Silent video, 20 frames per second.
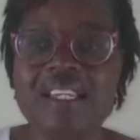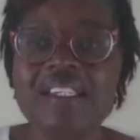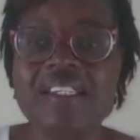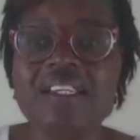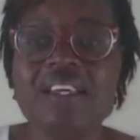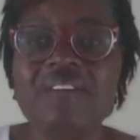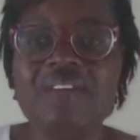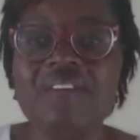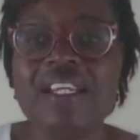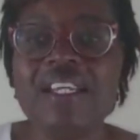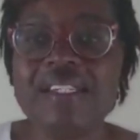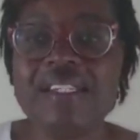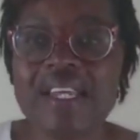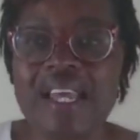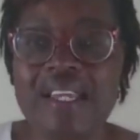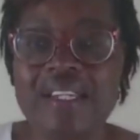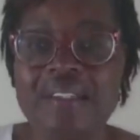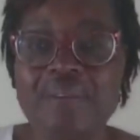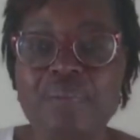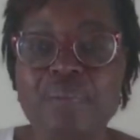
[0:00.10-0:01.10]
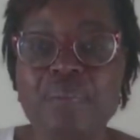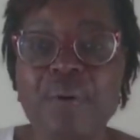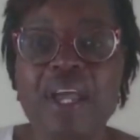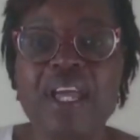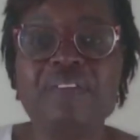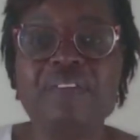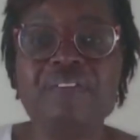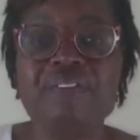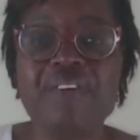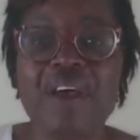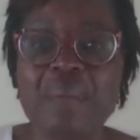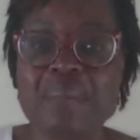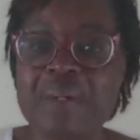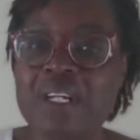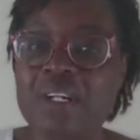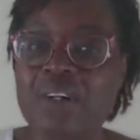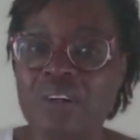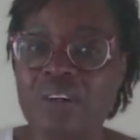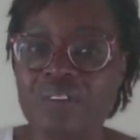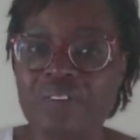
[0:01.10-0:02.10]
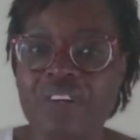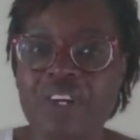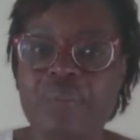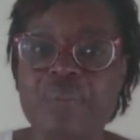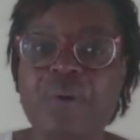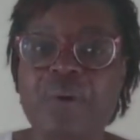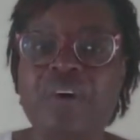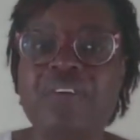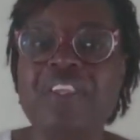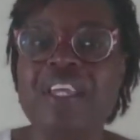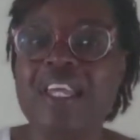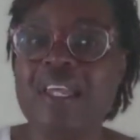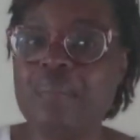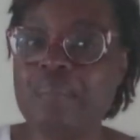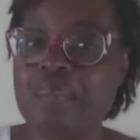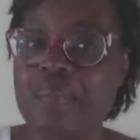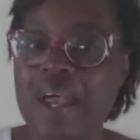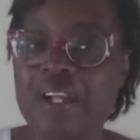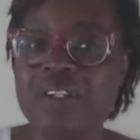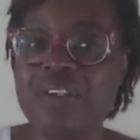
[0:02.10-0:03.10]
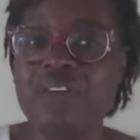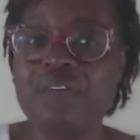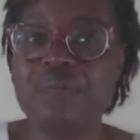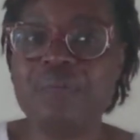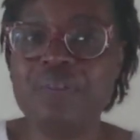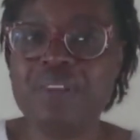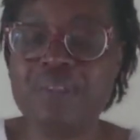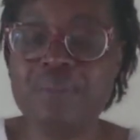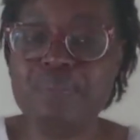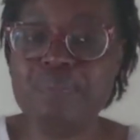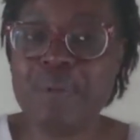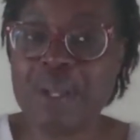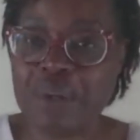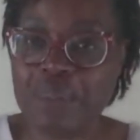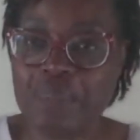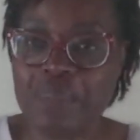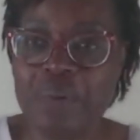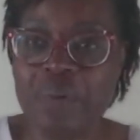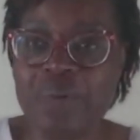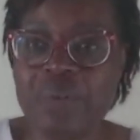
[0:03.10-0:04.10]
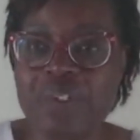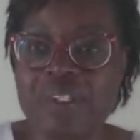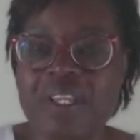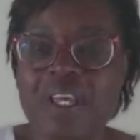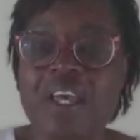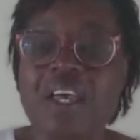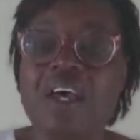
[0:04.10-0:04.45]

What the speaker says: a survey done by a family law firm on the impact of menopause